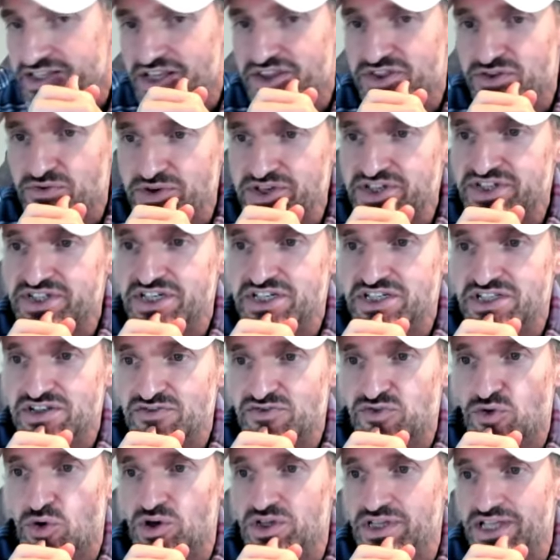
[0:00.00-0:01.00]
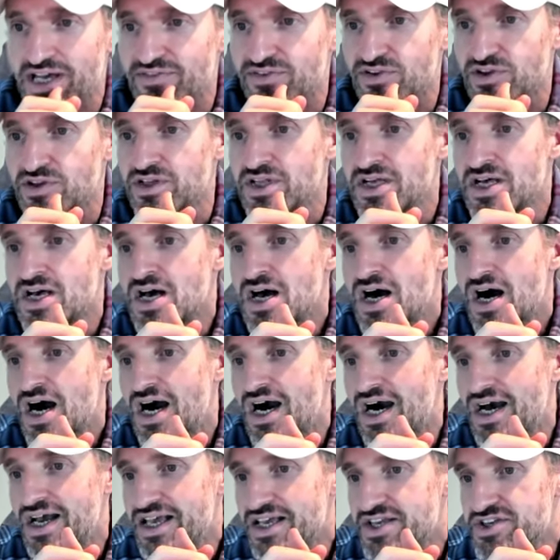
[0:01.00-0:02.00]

The 364 level uh,